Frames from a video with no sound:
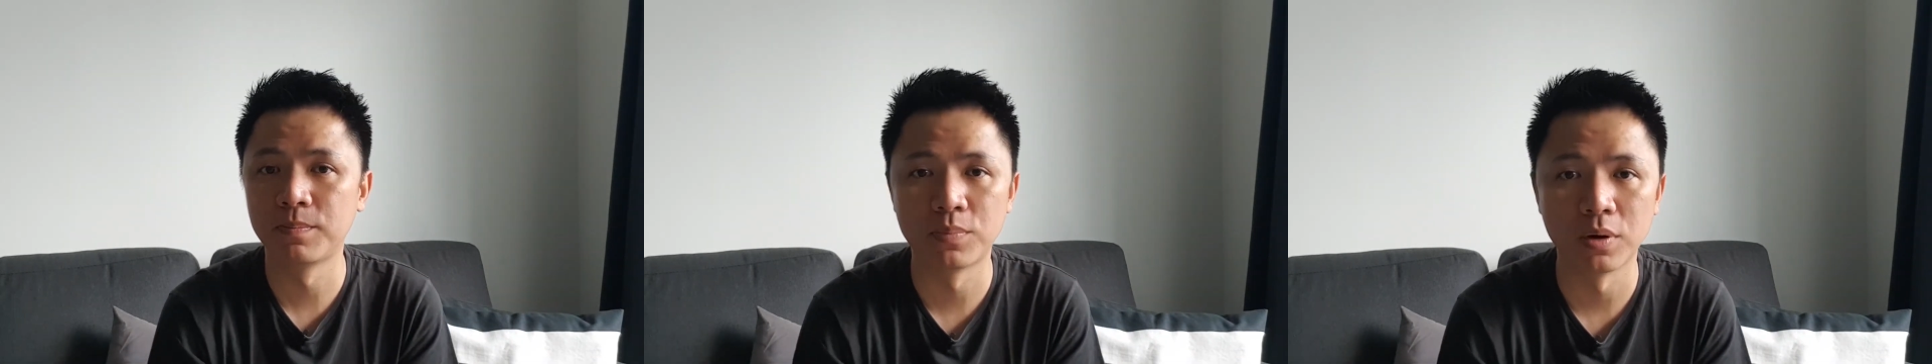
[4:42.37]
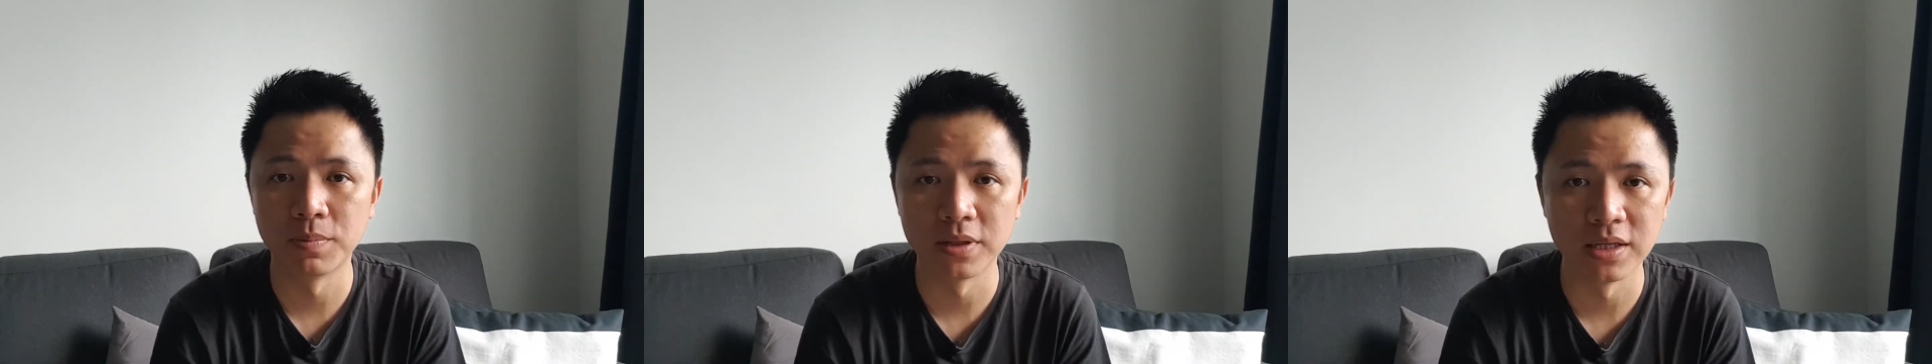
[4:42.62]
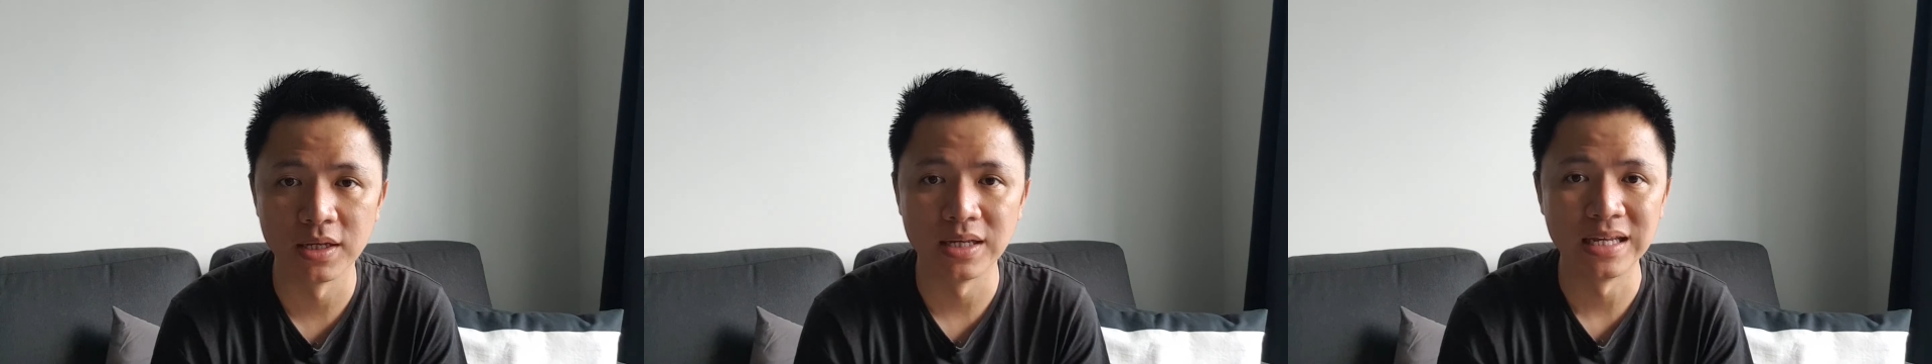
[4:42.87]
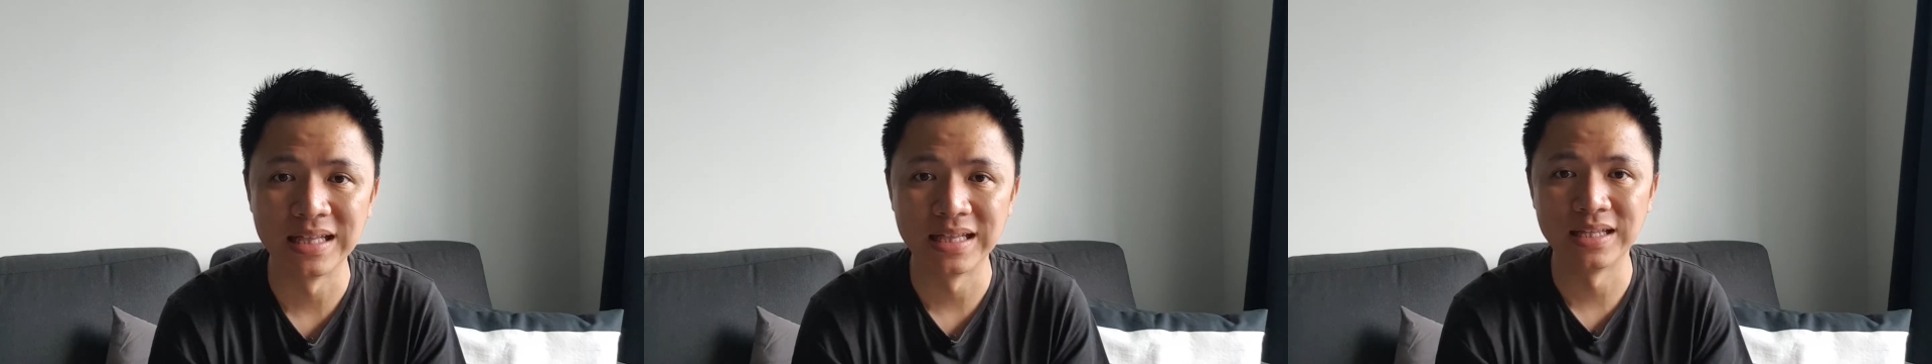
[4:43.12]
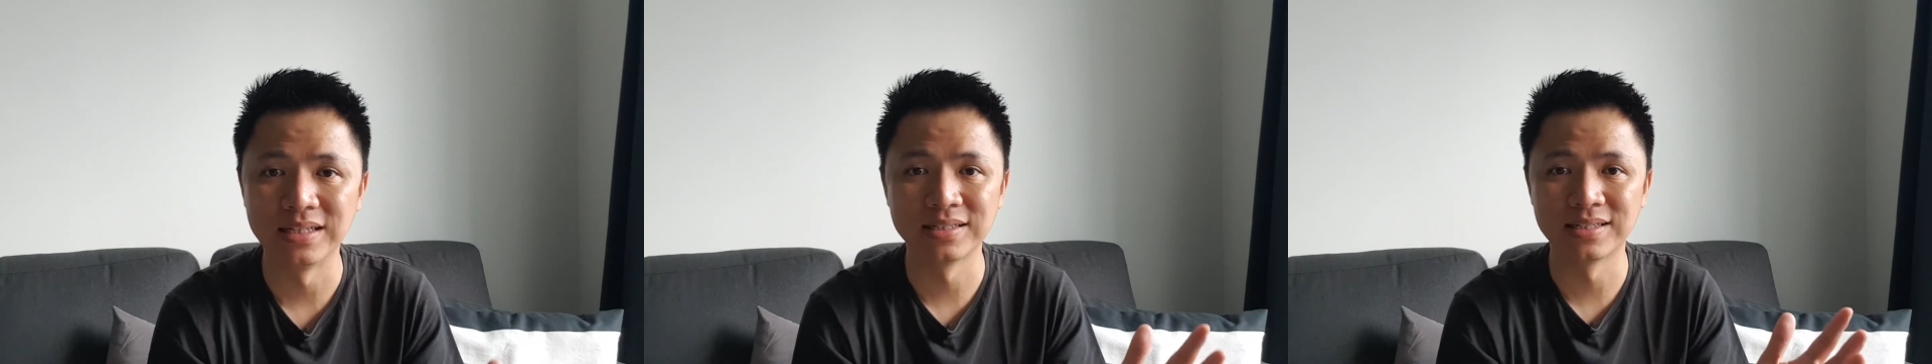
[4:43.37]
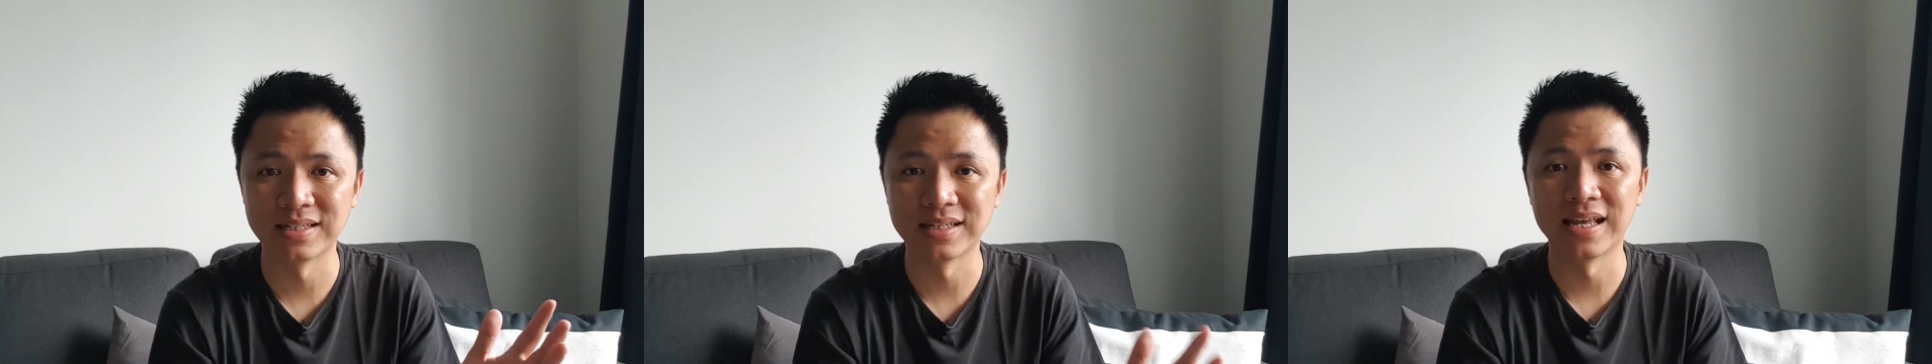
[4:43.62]
property in
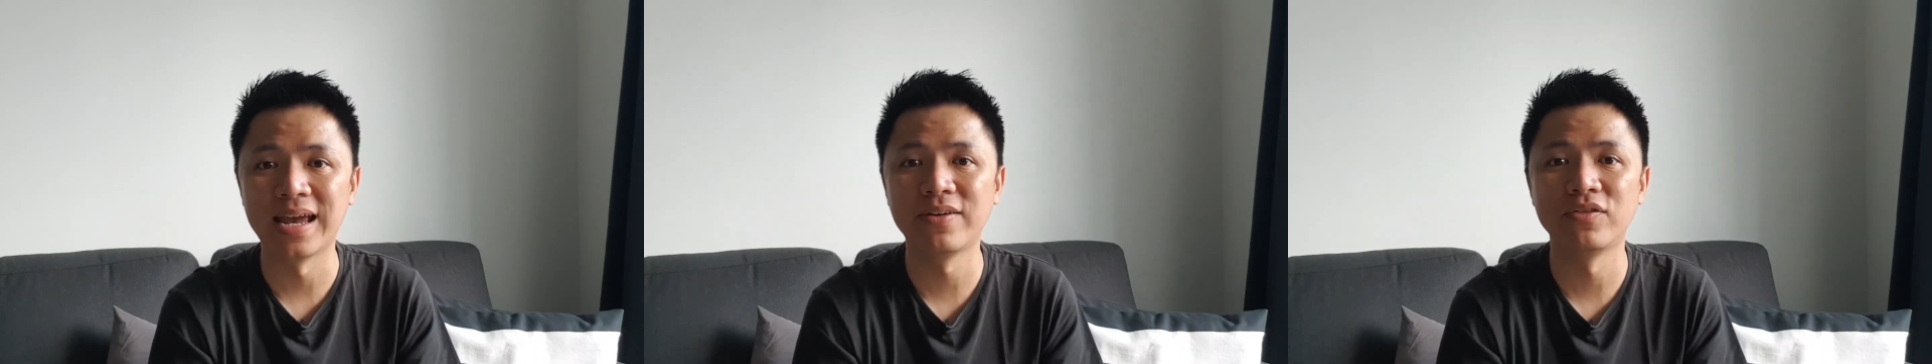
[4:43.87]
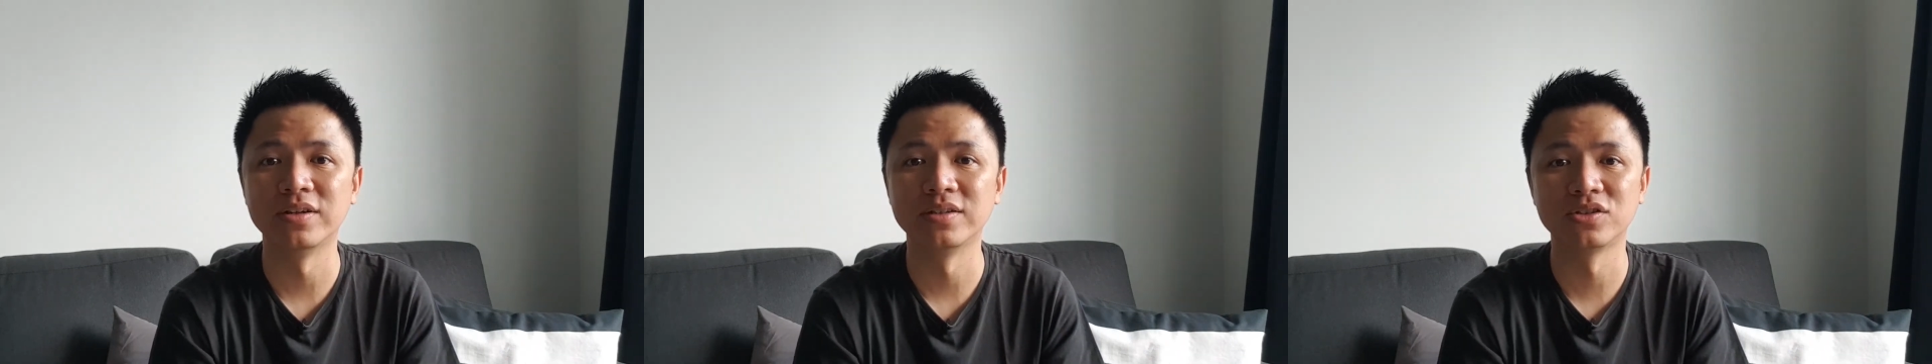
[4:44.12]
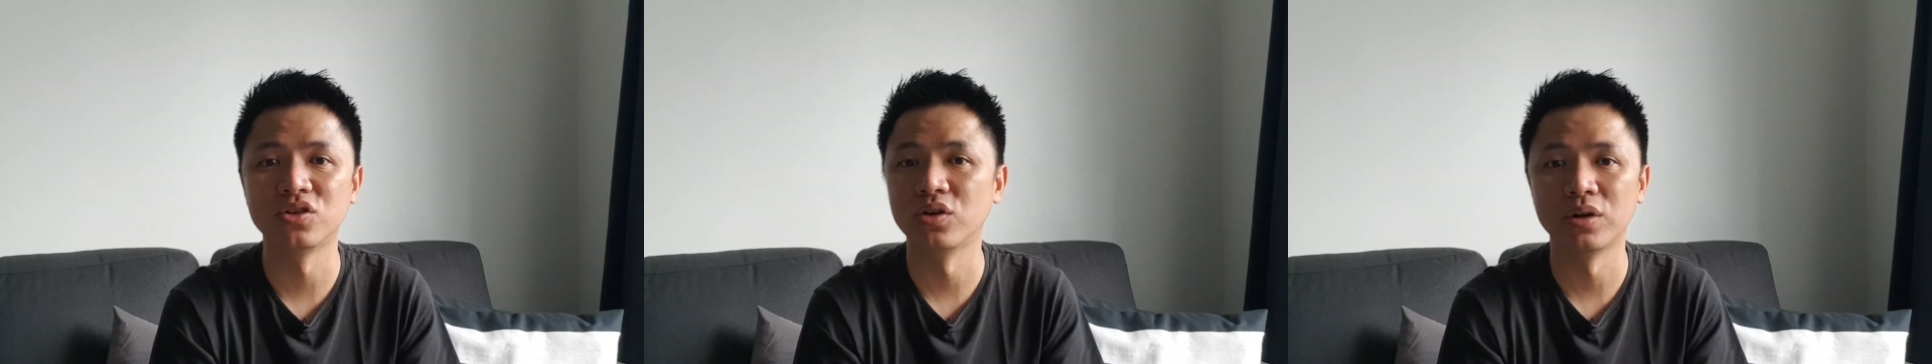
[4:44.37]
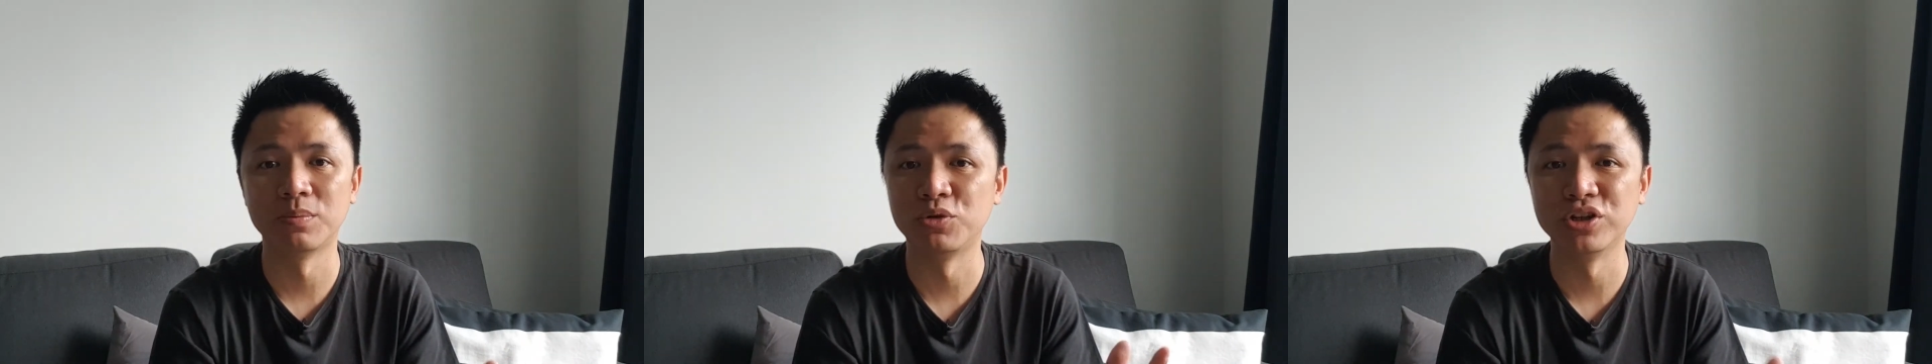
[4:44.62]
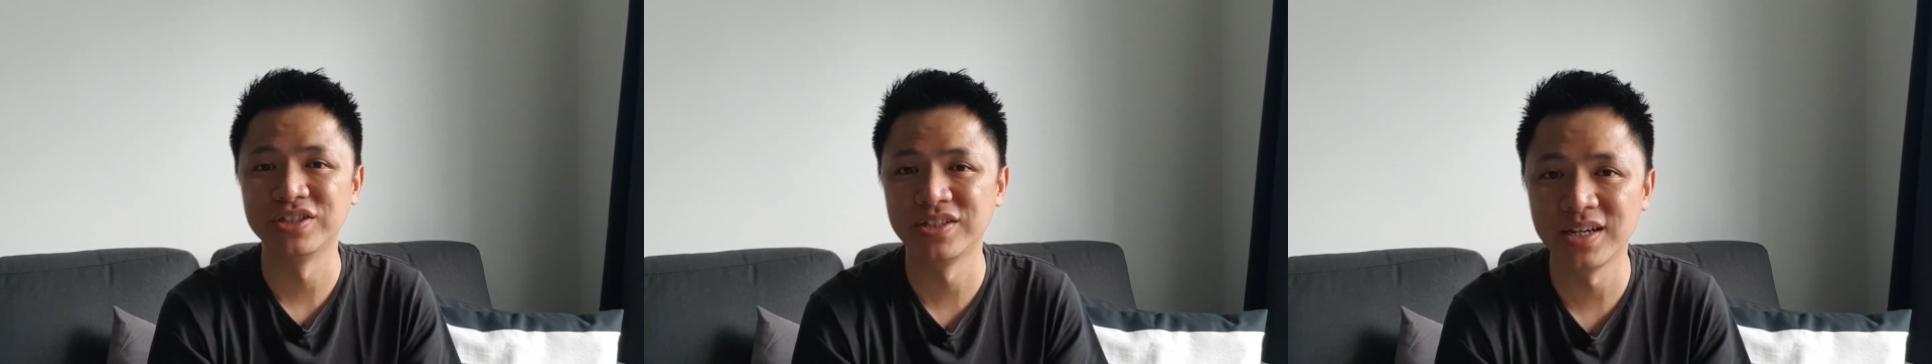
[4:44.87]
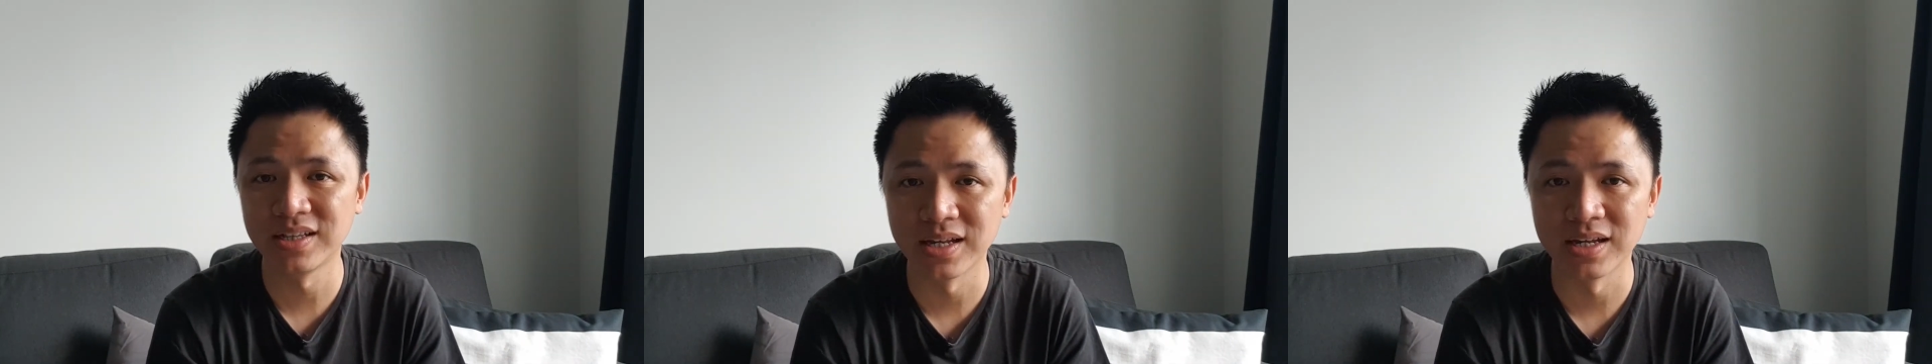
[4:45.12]
certain areas is not
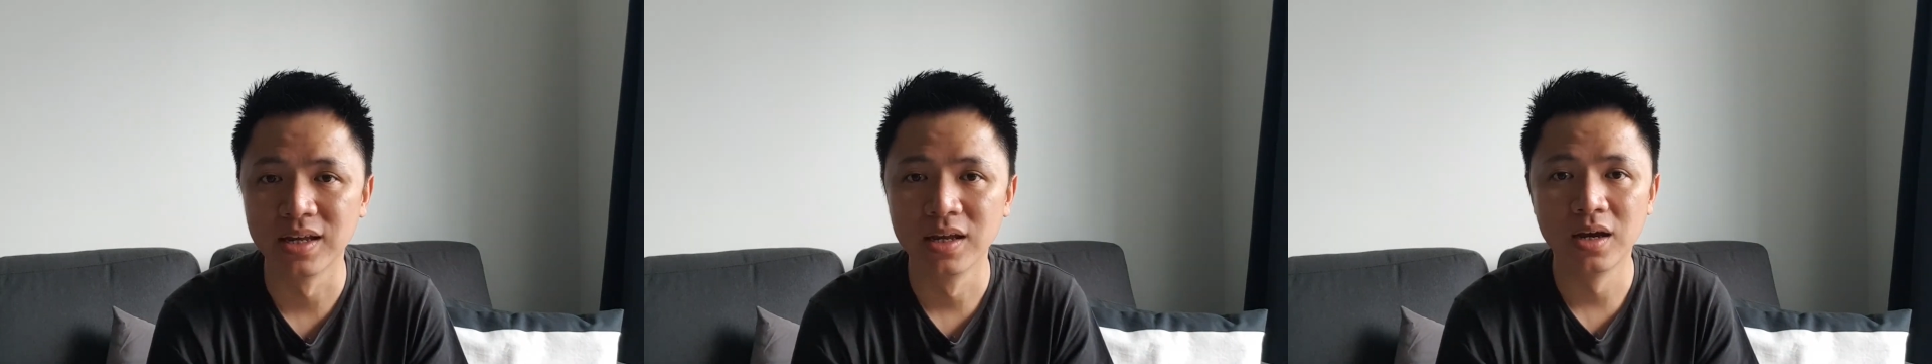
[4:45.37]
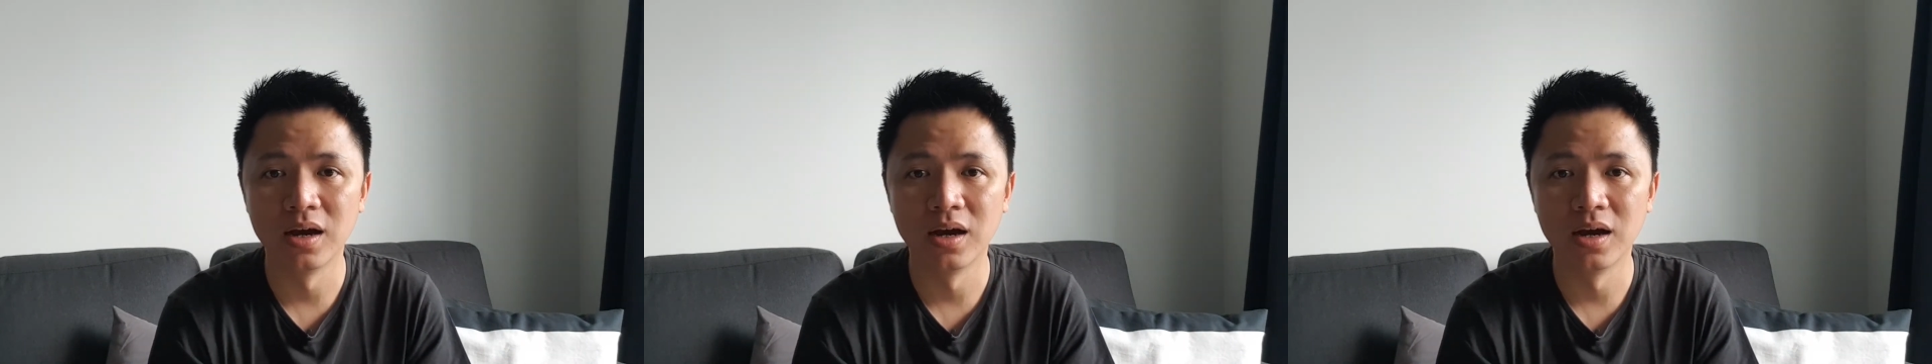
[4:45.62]
appreciating,